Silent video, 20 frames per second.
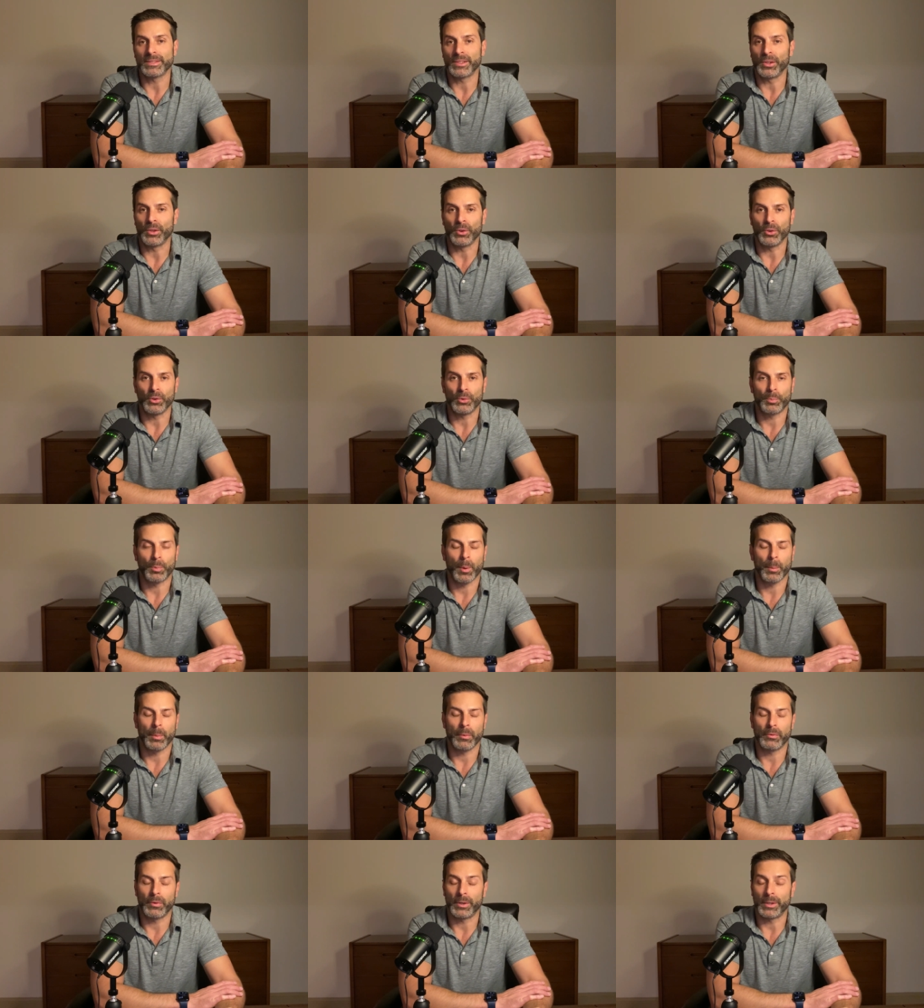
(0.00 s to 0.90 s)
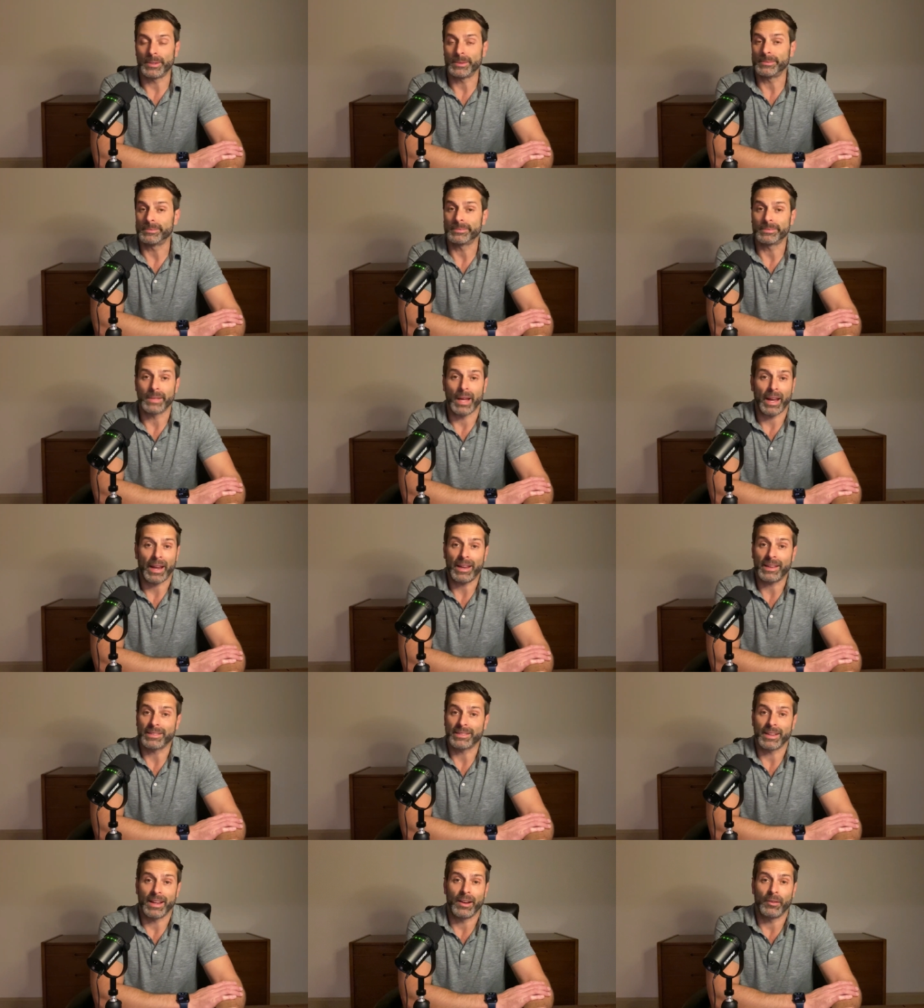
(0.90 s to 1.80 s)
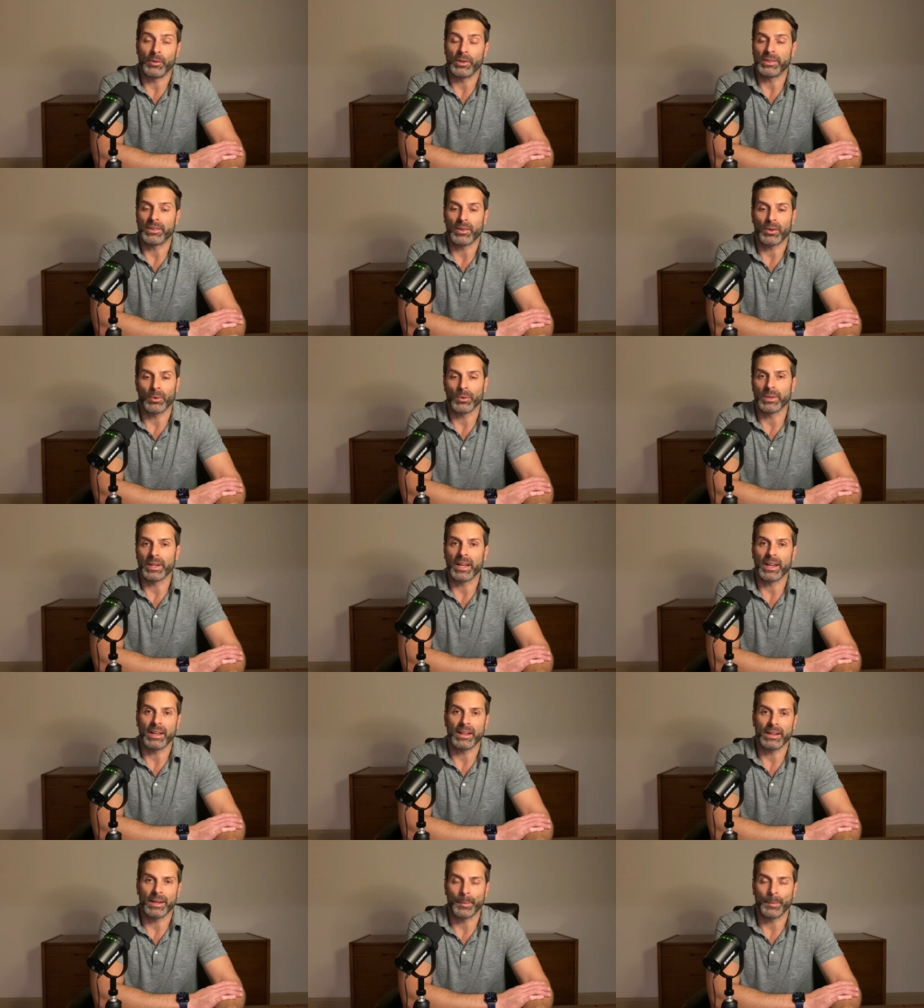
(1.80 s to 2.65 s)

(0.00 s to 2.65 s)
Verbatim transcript: use propofol, I guess, every single day.